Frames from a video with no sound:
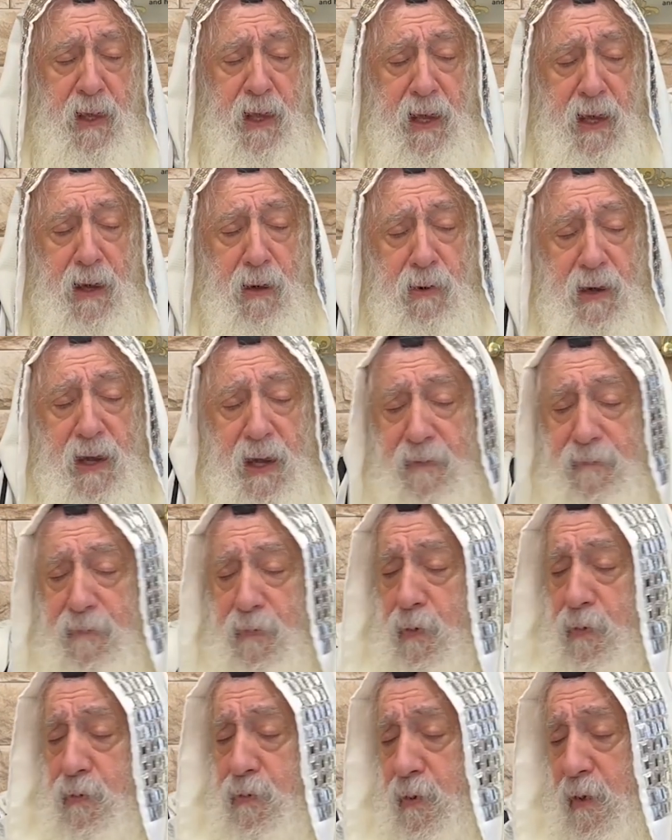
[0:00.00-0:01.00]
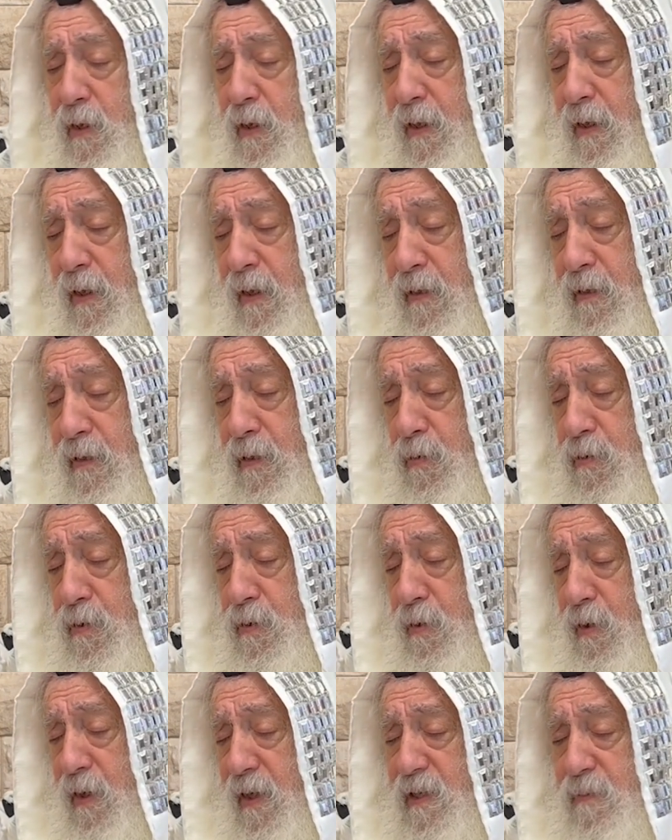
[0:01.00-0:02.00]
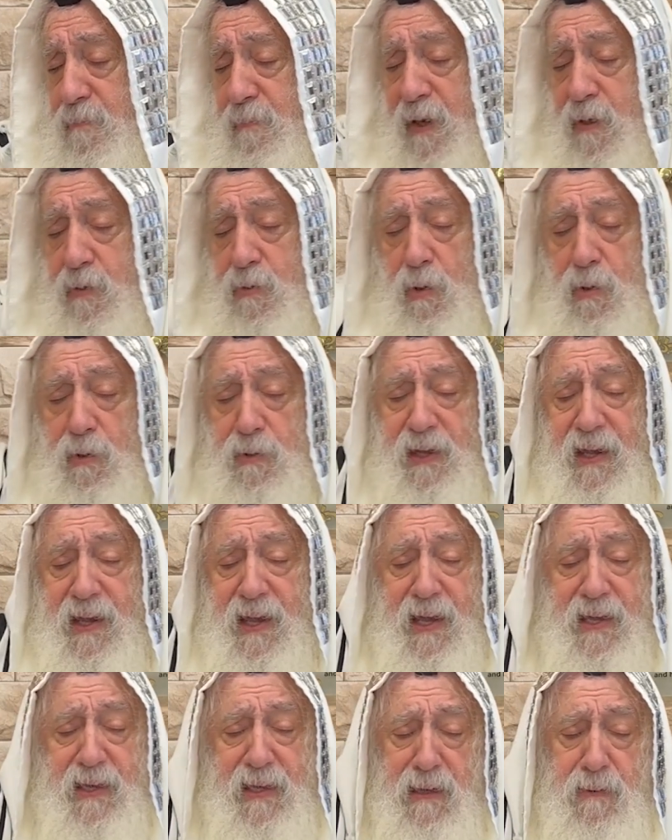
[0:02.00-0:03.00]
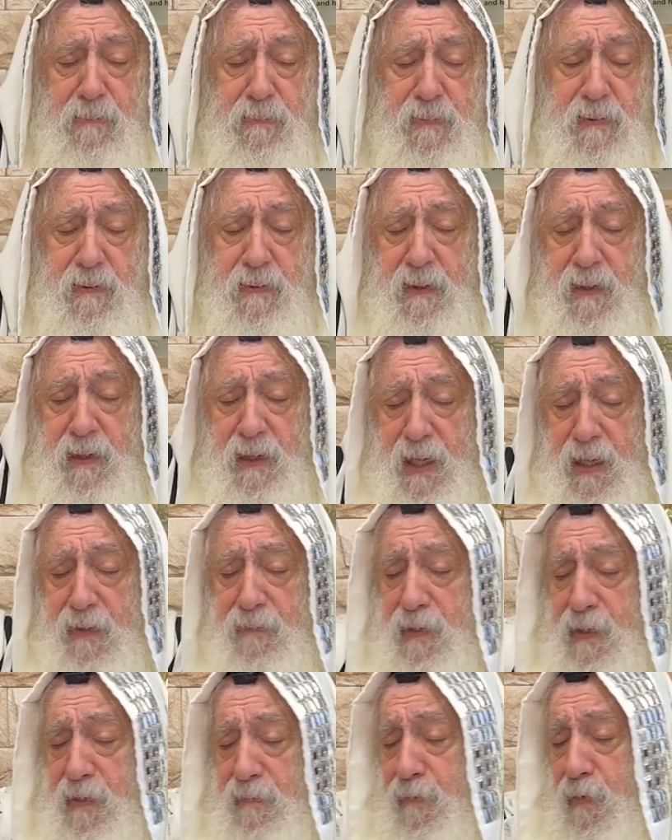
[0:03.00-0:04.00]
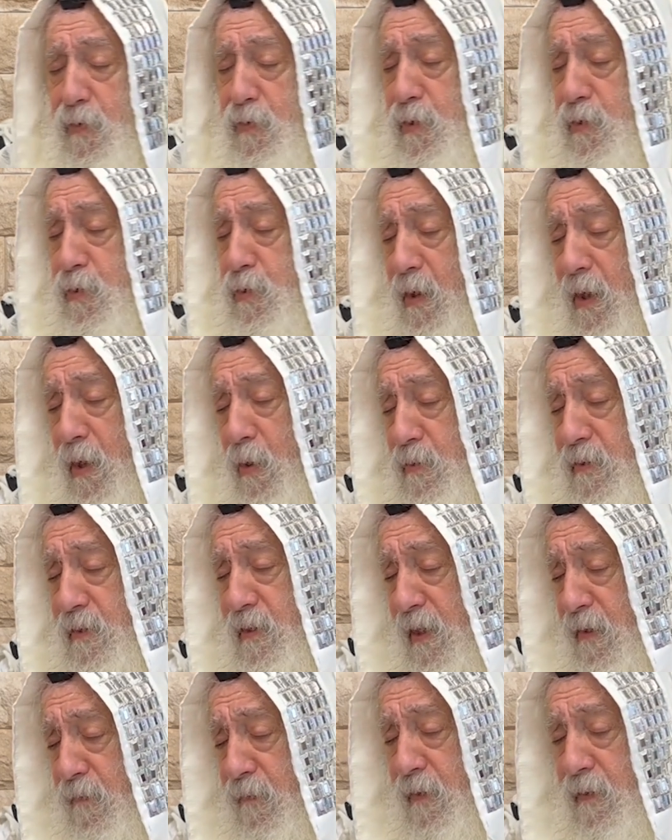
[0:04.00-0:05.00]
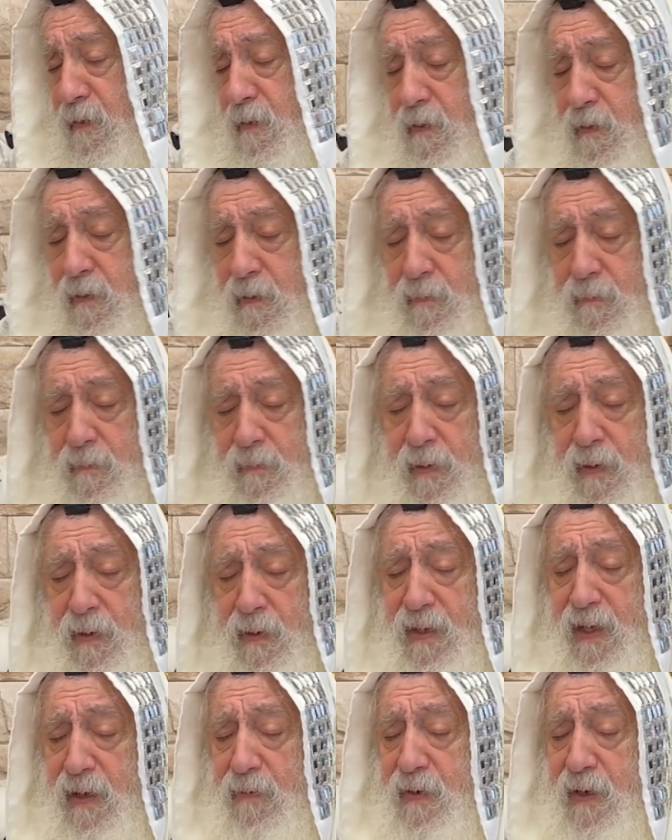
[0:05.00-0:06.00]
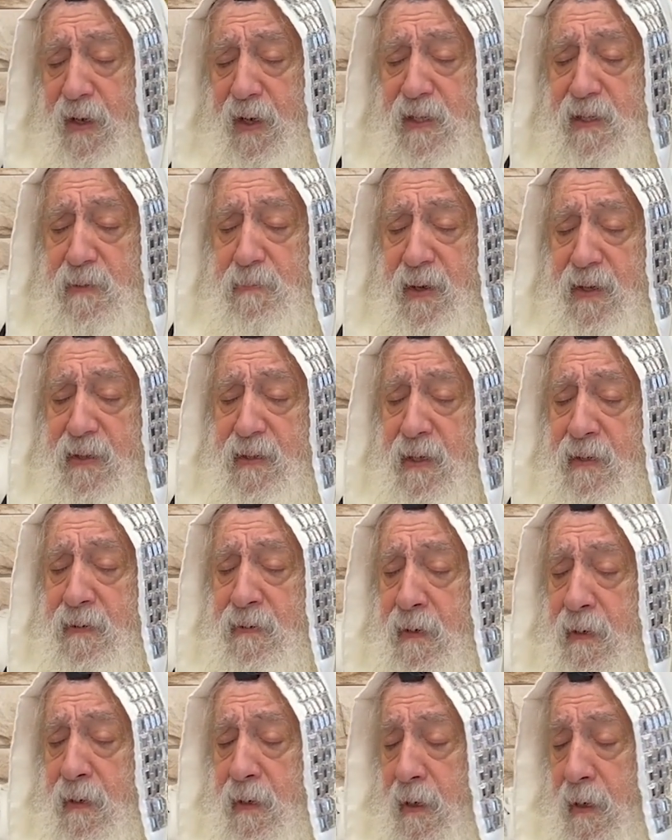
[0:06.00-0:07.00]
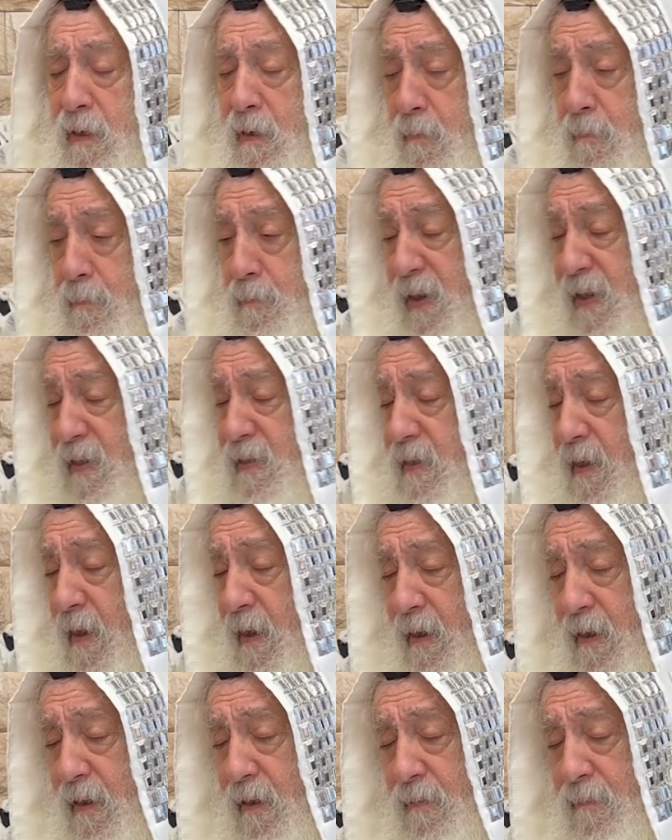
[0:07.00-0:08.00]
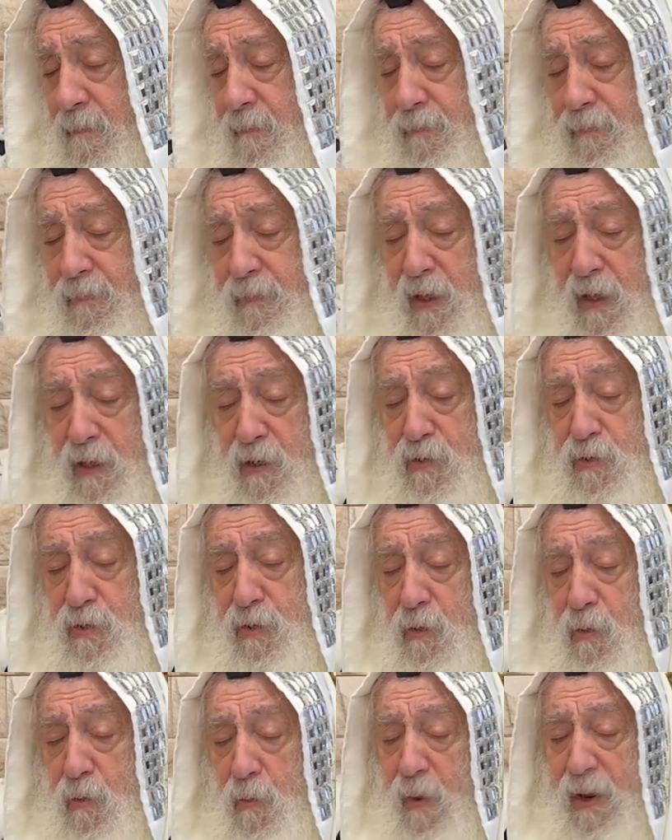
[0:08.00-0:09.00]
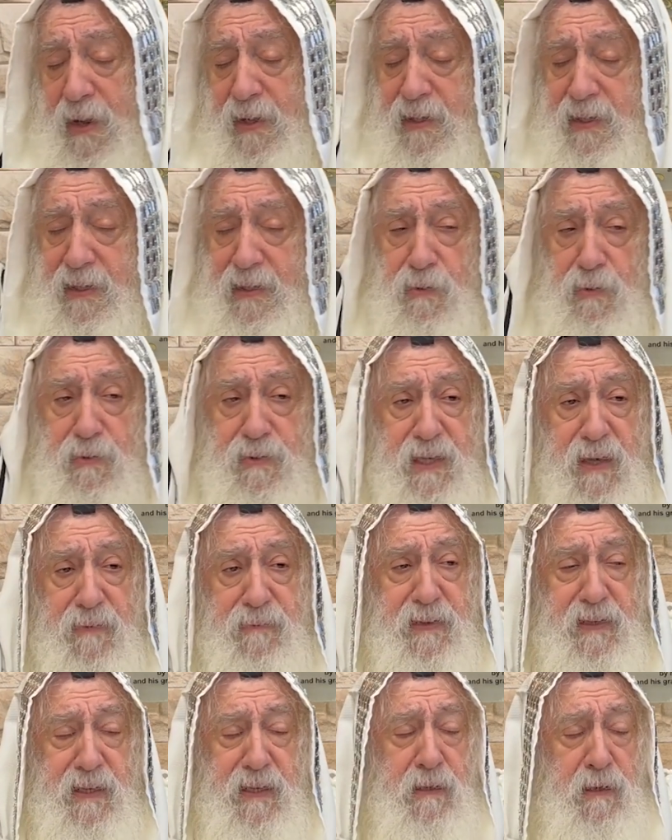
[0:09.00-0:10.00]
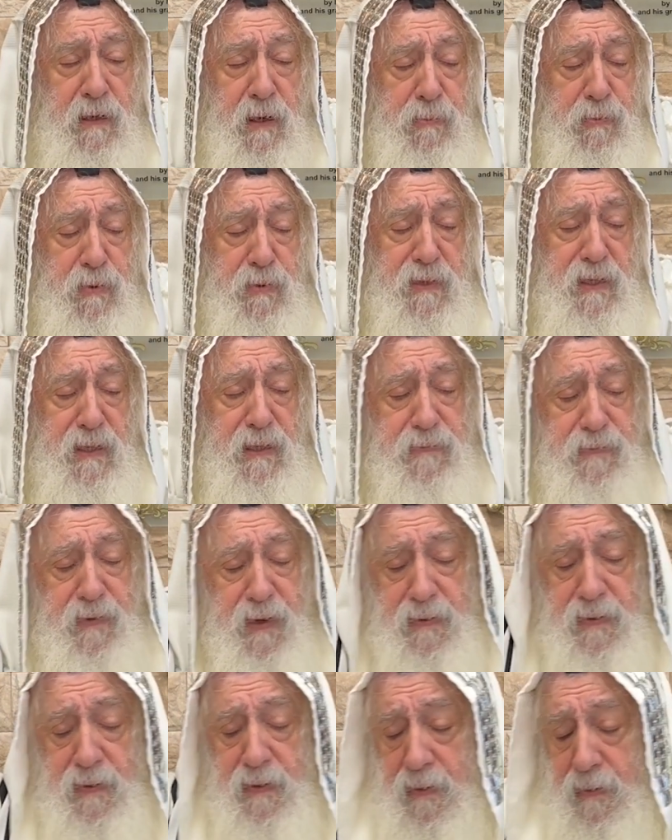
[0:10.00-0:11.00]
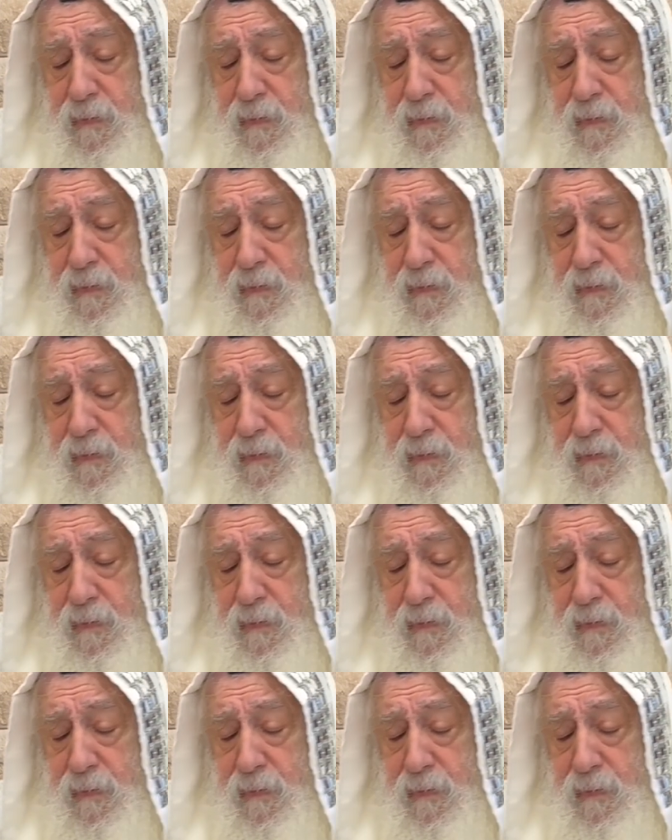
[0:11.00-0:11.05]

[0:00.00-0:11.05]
our Avot, they used to respect all the Chagim, even before the Torah was given. They even respected the Pesach. So why Yosef he didn't come to see his father?